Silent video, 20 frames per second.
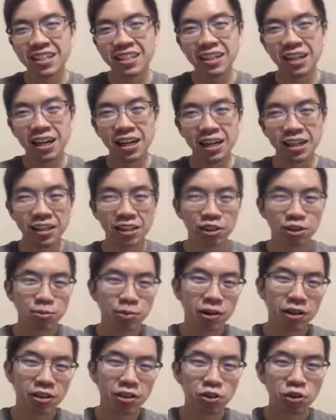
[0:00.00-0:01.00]
there's
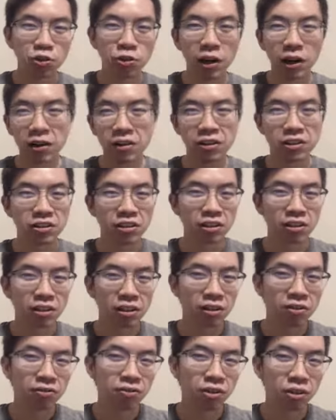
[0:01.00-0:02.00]
probably two areas to
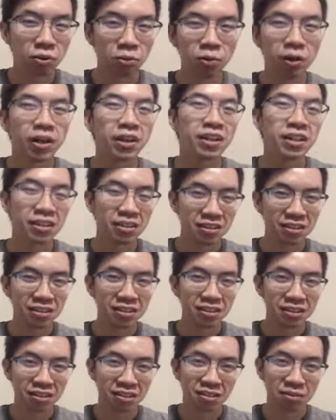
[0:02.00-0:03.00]
look out for. One
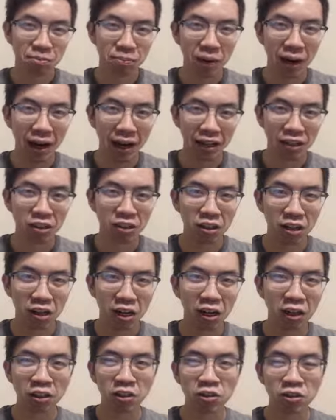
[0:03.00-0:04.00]
is back
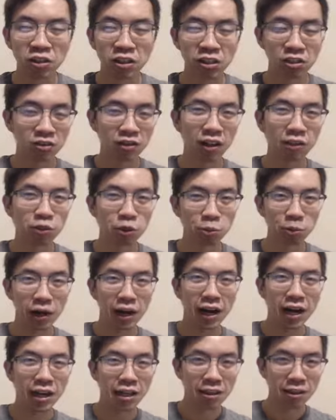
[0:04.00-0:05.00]
onto this gravel
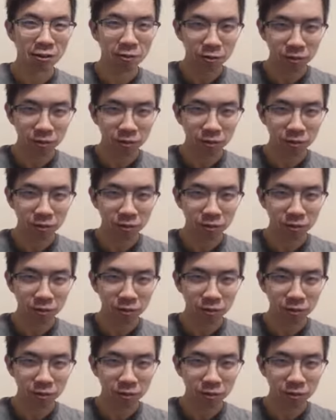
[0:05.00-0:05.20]
path.